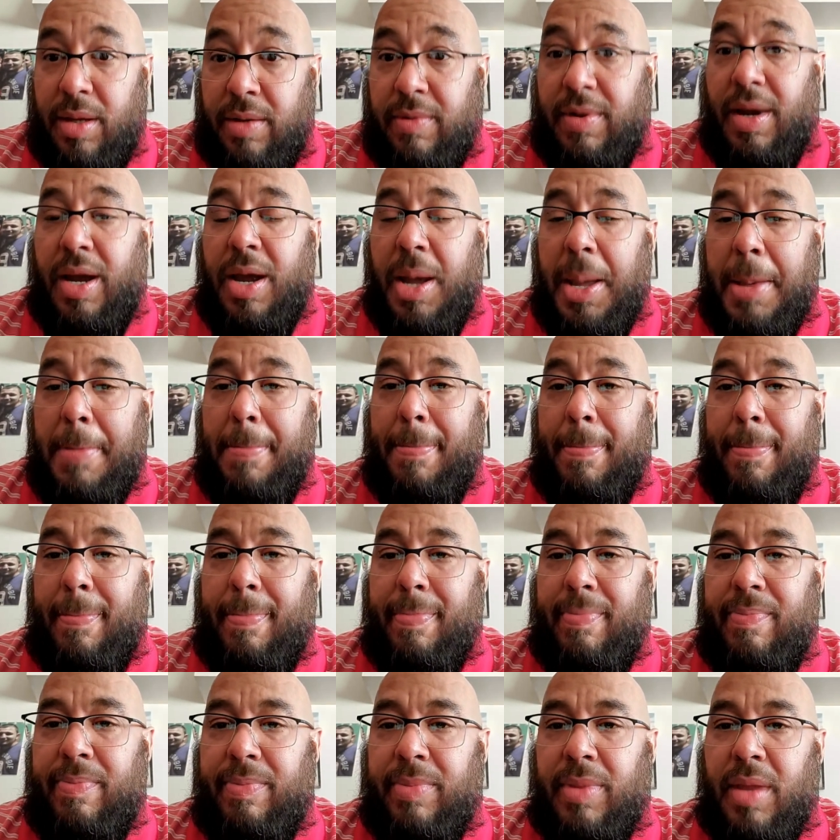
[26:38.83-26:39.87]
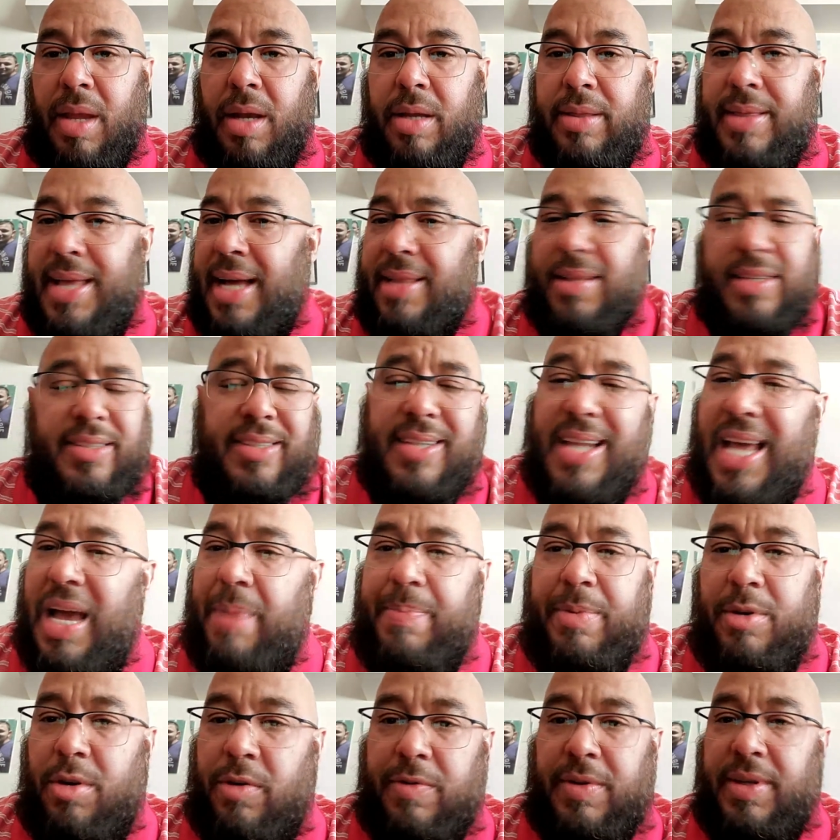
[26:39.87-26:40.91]
Right? That doesn't
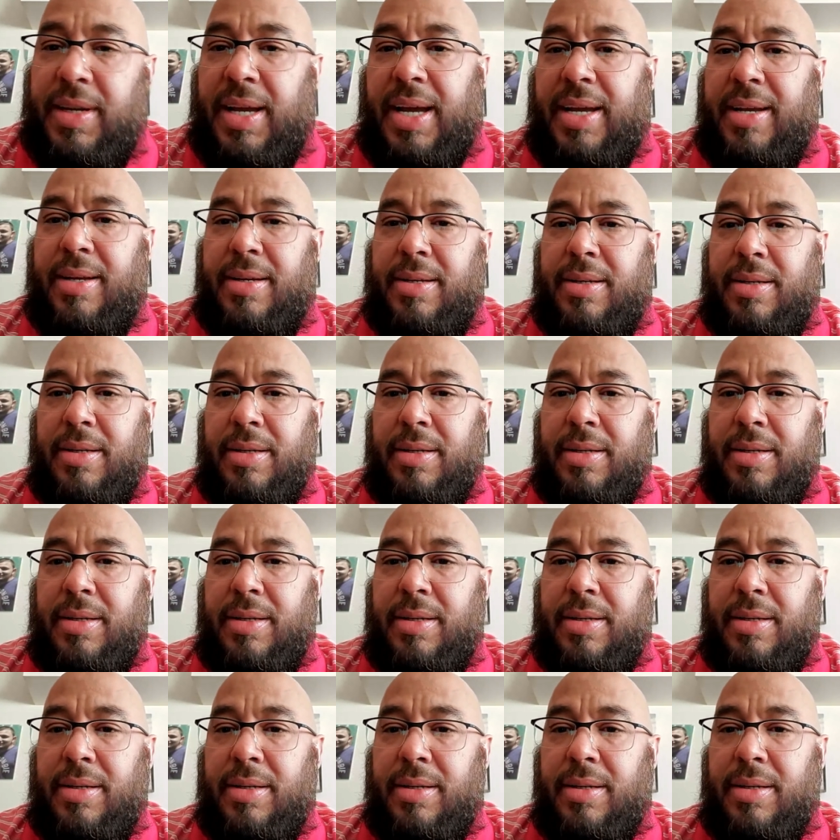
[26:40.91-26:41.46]
happen overnight.